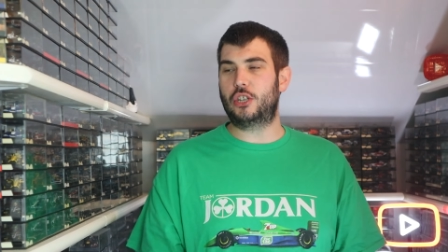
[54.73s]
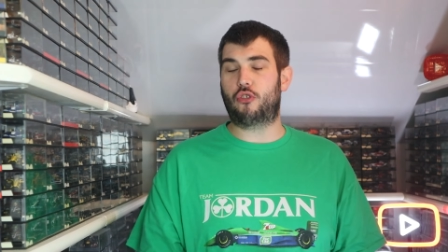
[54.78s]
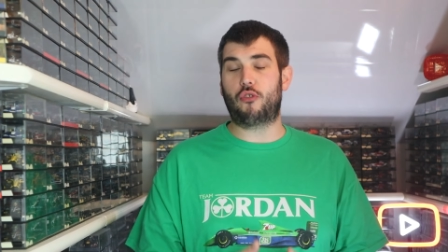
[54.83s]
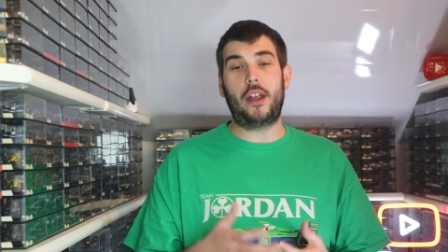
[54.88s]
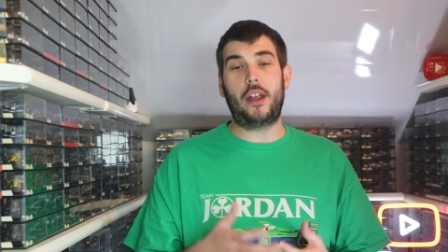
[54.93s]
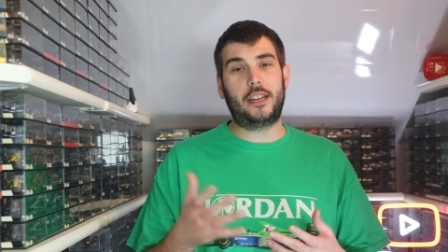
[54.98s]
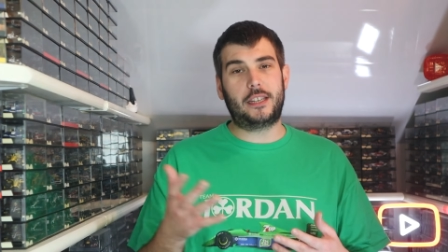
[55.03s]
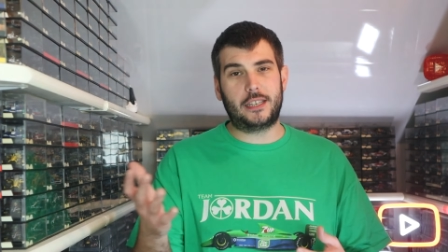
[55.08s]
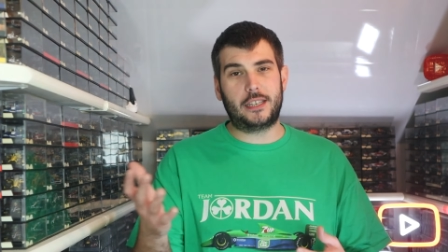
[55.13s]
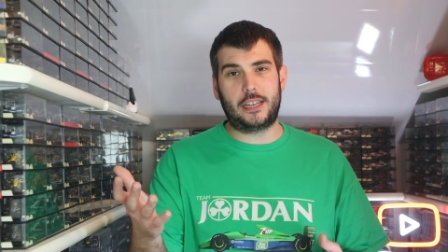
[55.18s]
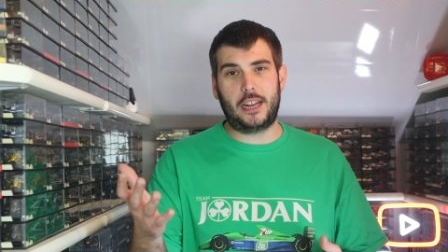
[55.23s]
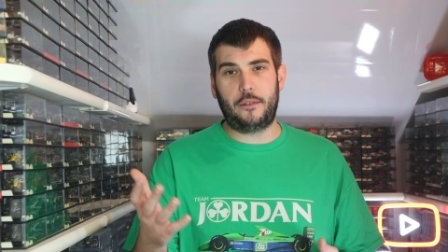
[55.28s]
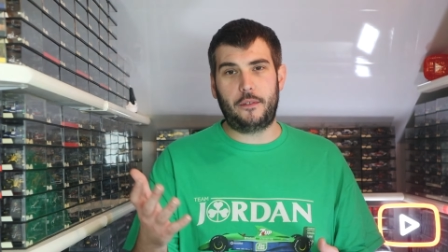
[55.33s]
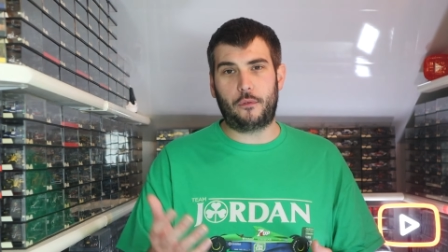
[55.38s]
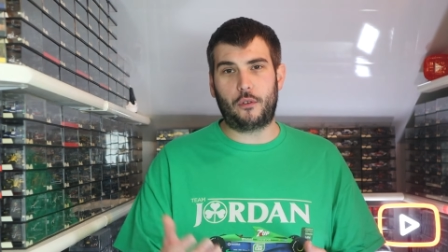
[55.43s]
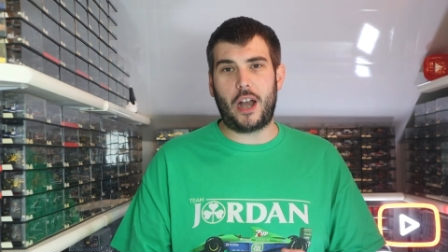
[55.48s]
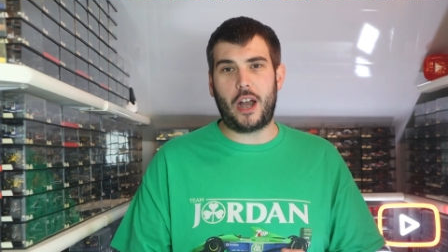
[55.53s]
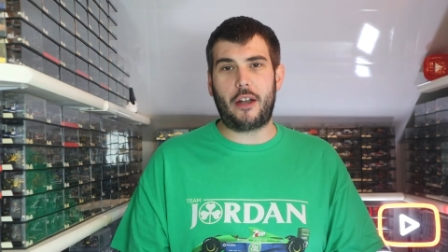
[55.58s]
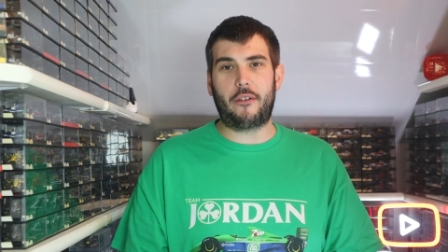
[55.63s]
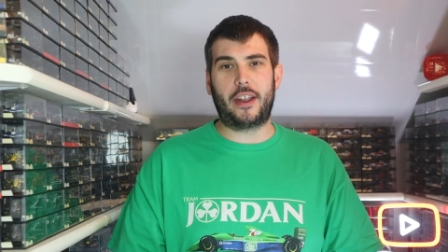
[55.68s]
Great to see
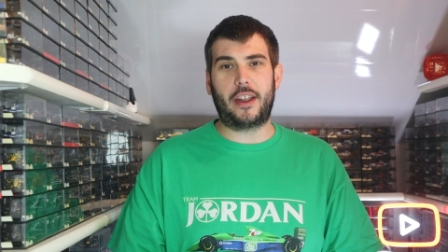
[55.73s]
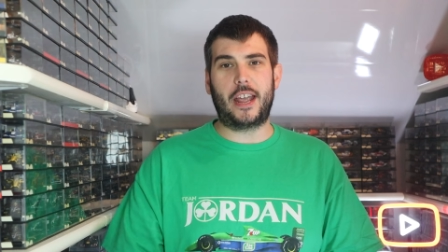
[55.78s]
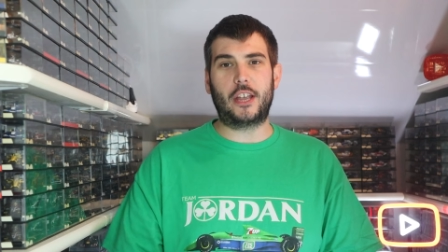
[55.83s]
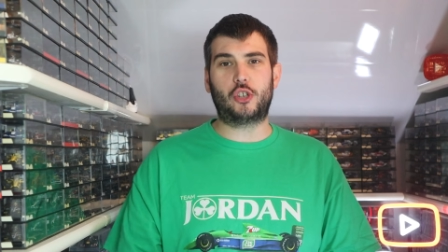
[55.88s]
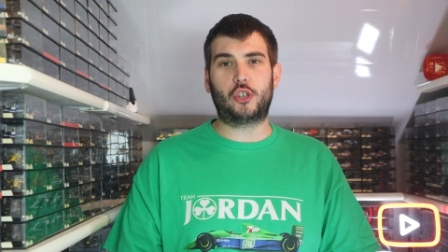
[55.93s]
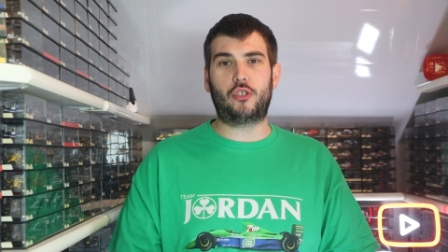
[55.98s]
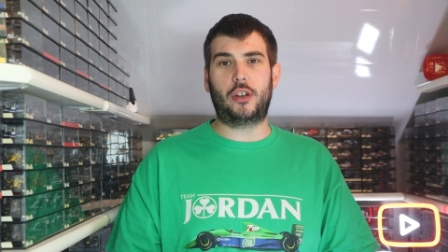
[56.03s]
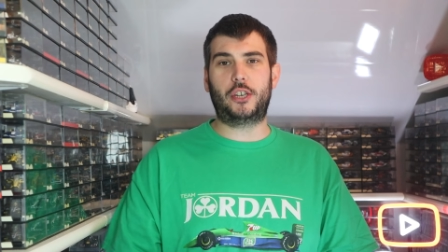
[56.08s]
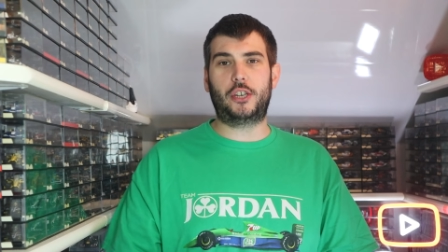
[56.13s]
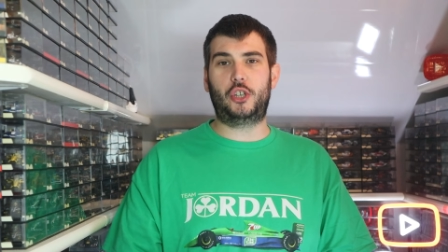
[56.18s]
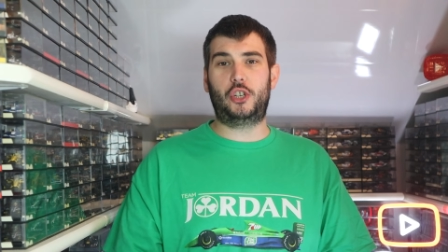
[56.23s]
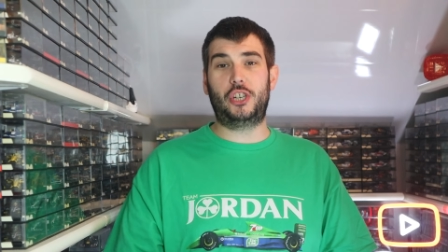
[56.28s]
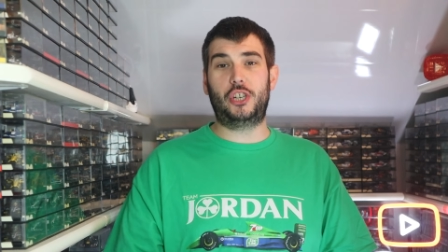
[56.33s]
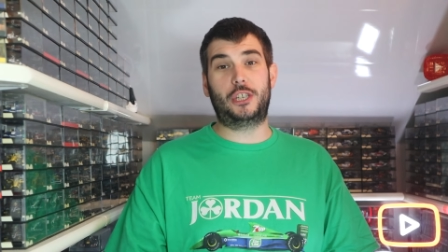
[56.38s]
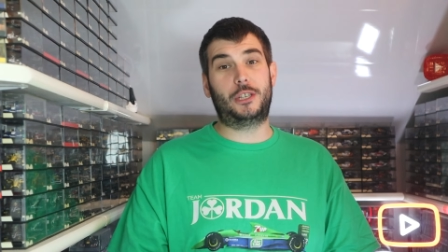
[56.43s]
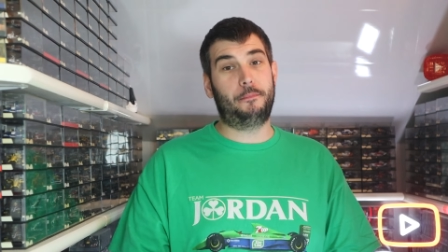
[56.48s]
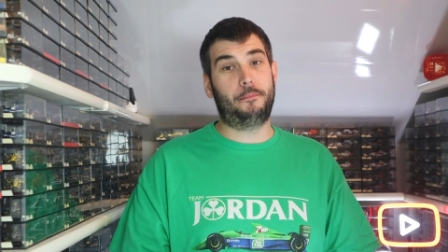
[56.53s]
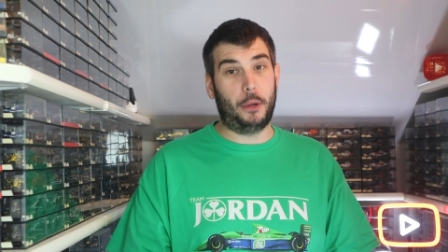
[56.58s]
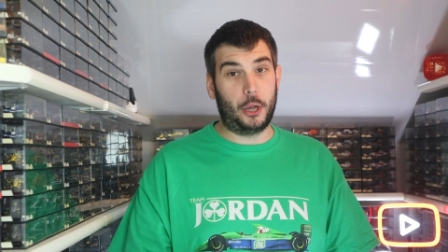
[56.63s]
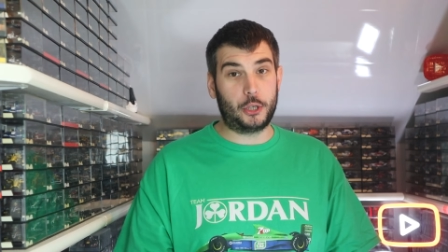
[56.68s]
Ferrari get strategy
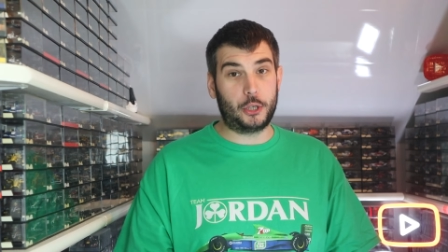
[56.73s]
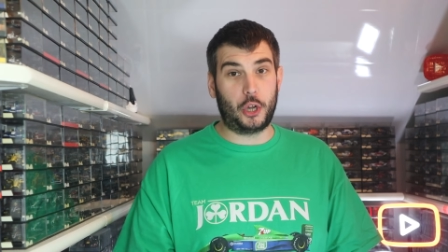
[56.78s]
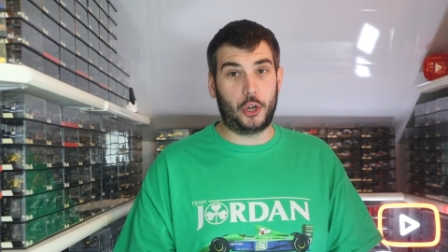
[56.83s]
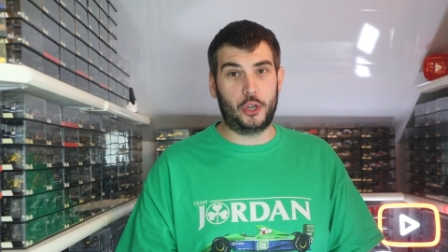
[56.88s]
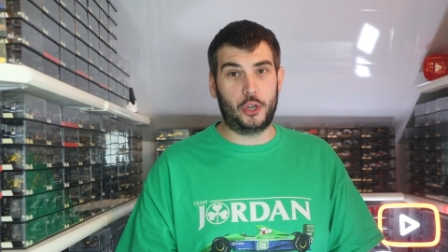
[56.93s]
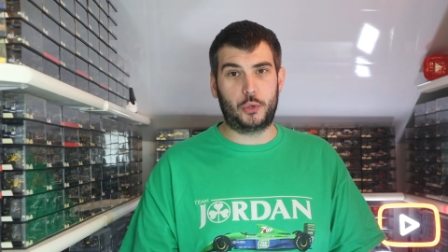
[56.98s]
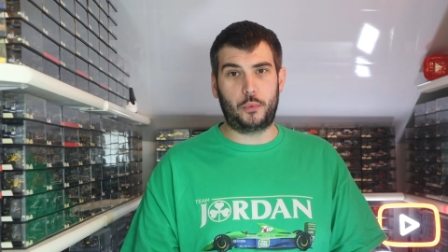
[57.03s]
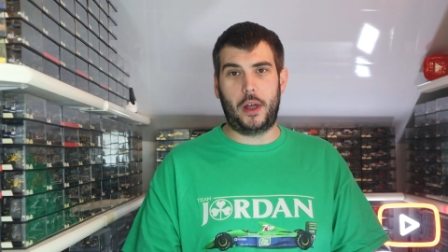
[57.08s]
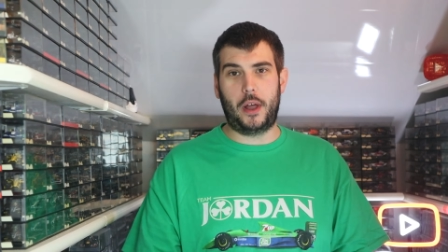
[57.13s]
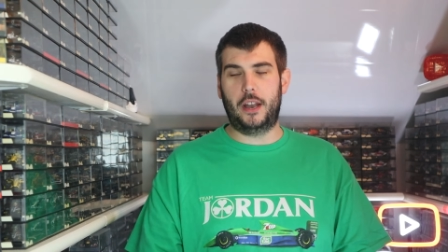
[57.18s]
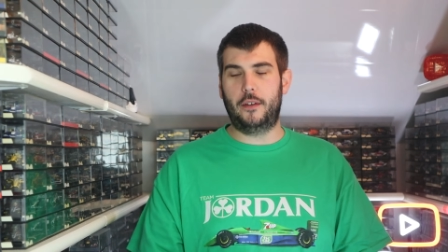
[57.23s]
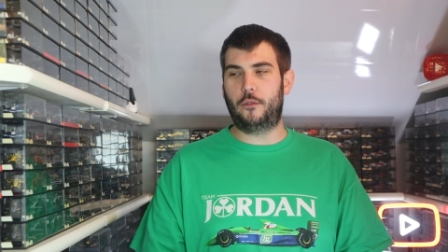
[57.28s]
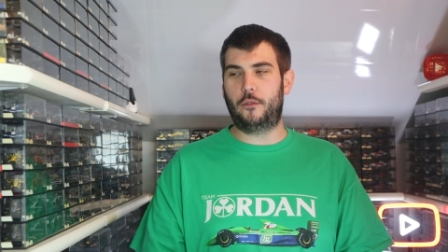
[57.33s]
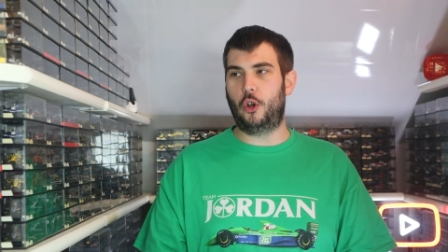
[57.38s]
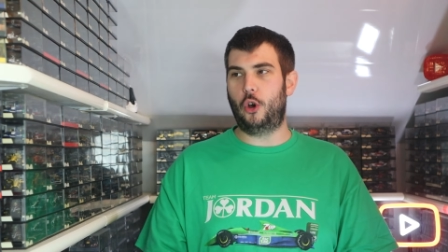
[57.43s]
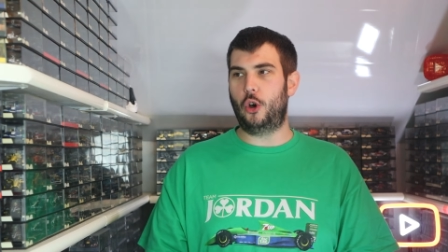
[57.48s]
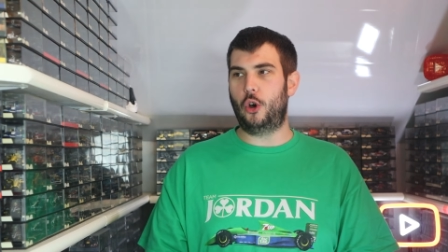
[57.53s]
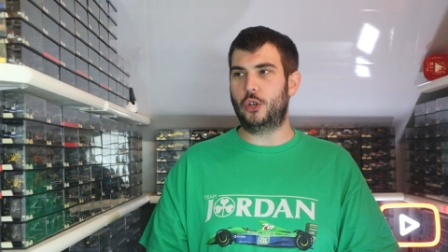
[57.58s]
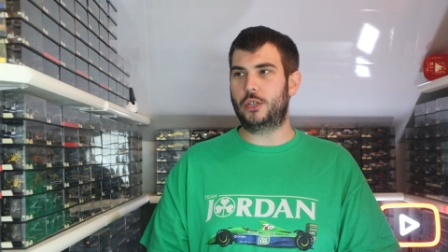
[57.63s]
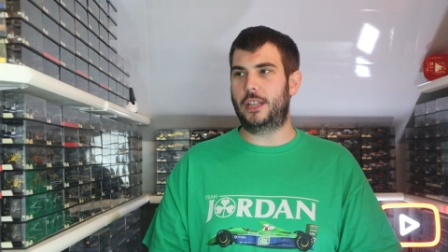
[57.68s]
spot on as well, of
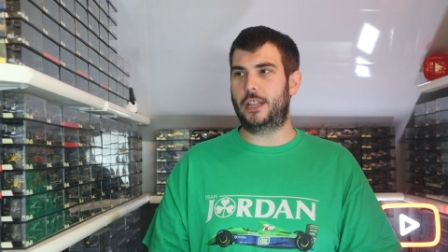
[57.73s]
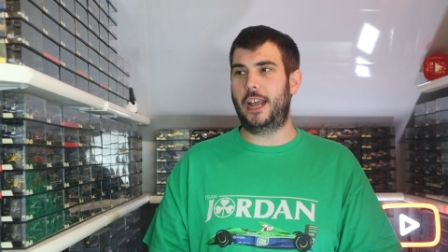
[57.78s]
course.